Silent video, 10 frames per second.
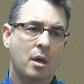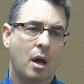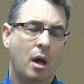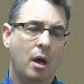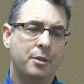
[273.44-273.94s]

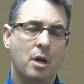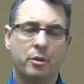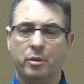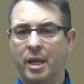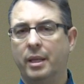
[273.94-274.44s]

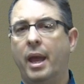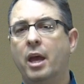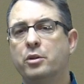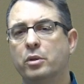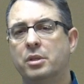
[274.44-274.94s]
Dr. Dana
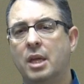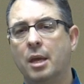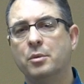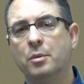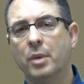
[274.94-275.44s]
Andrews
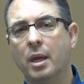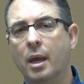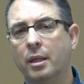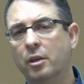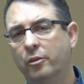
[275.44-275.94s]
came to
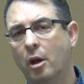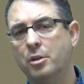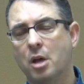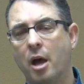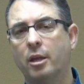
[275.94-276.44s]
me and he
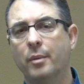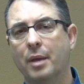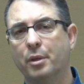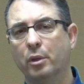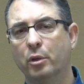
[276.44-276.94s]
started talking
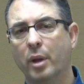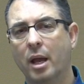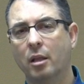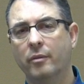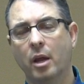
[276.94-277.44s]
about the lunar
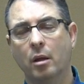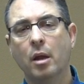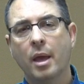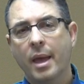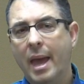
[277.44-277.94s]

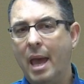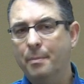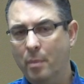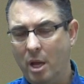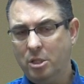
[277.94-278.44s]
elevator.
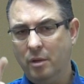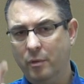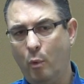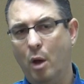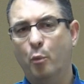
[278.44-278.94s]
And much of
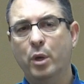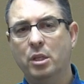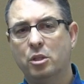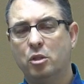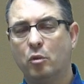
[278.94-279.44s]
what we
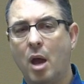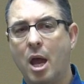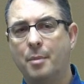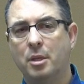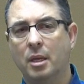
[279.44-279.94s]

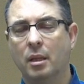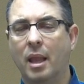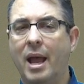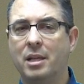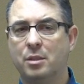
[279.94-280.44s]
described in
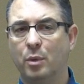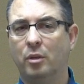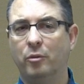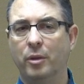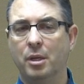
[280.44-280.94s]
last
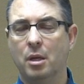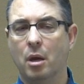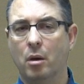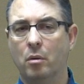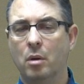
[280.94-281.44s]
week's
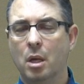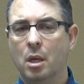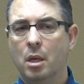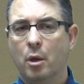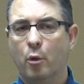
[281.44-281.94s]
video
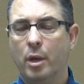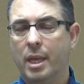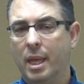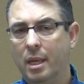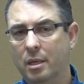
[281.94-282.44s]

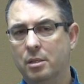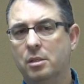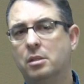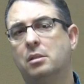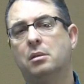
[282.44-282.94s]

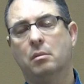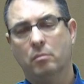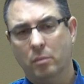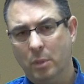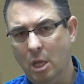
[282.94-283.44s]
is,
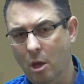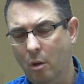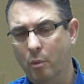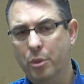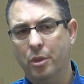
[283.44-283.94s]

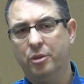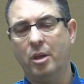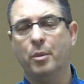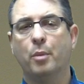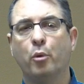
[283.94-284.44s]

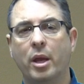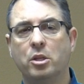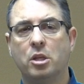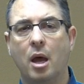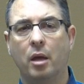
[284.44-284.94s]
some of the
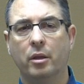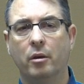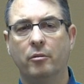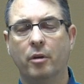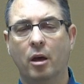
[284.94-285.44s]
brainchild
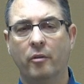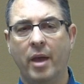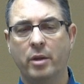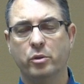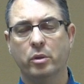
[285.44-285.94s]
of
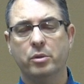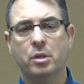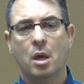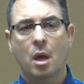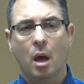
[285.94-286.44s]

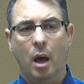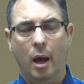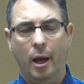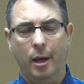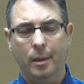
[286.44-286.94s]
Andrews.
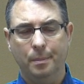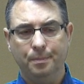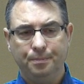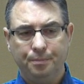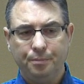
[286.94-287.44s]
And